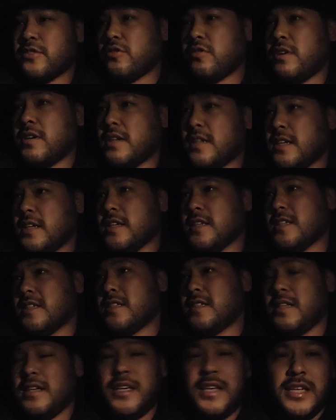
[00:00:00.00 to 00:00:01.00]
the truck
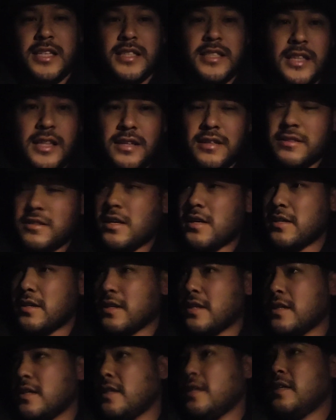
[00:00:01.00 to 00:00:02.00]
because it's a little
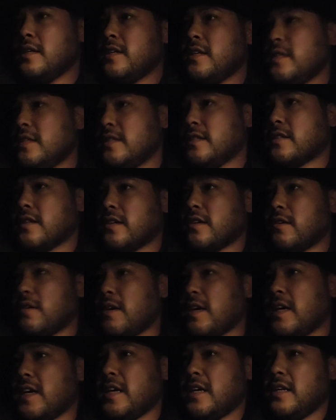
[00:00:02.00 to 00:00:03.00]
dark.
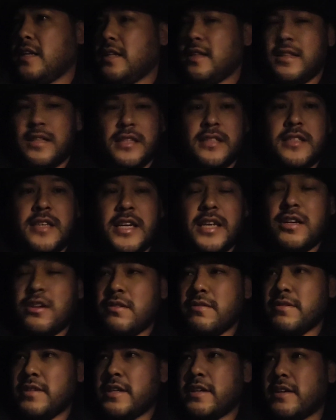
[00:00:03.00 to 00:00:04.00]
So let's get
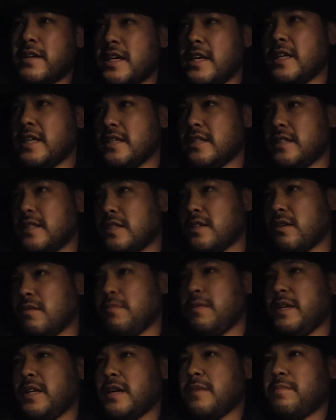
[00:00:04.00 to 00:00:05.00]
over there, guys. Let's go
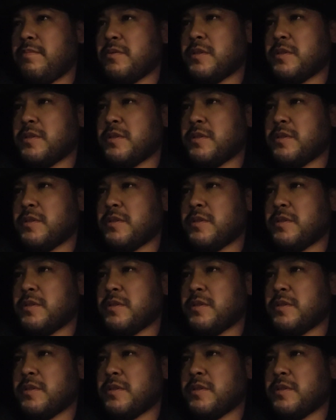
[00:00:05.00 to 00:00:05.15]
meet up